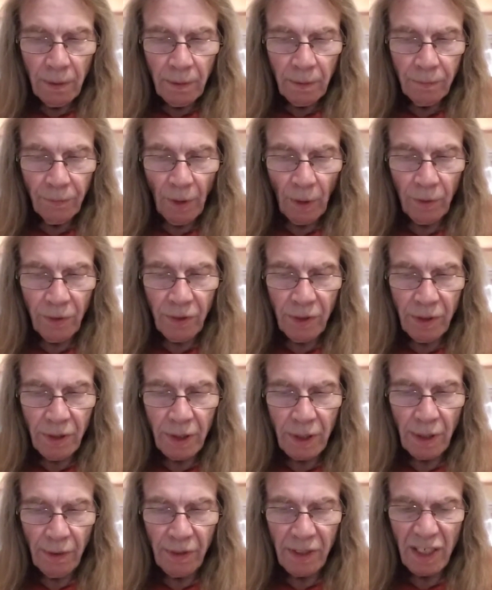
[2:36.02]
Notice
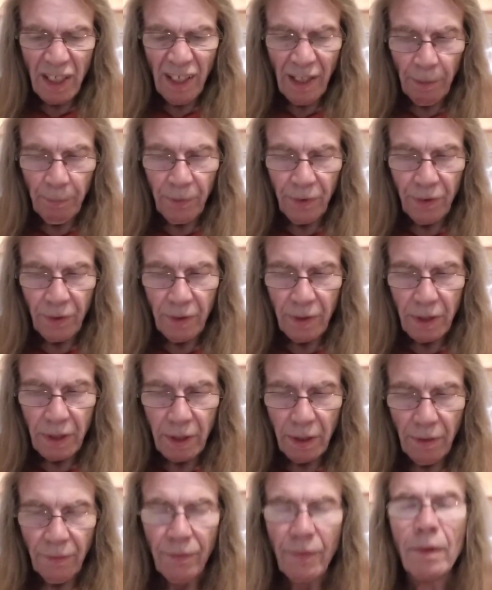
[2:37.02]
there is an absence
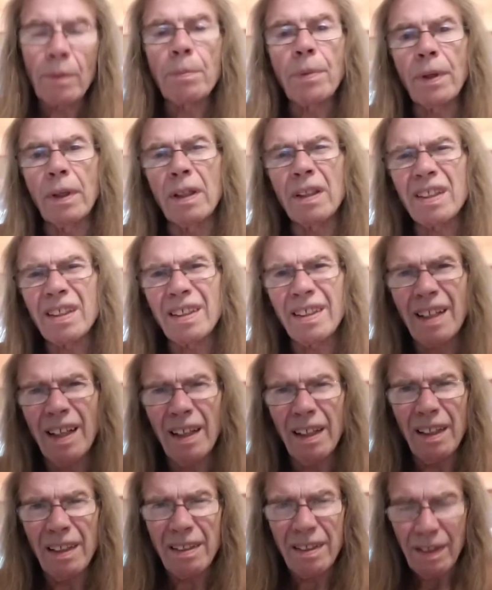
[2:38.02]
of the
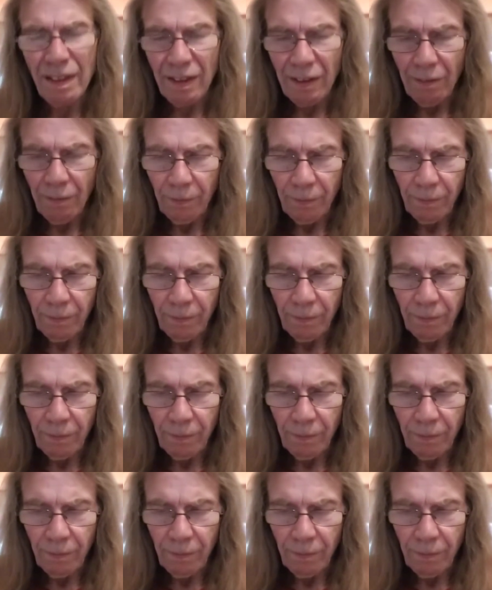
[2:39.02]
personality.